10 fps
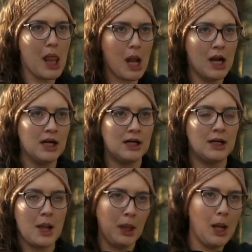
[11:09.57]
You're
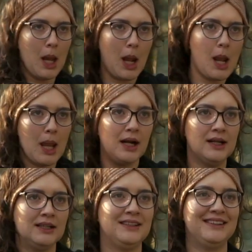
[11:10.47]
getting to
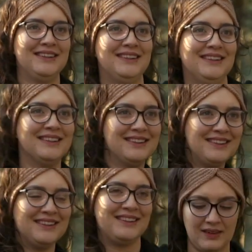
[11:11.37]
different territory.
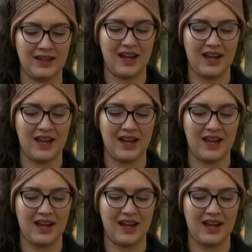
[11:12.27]
You haven't.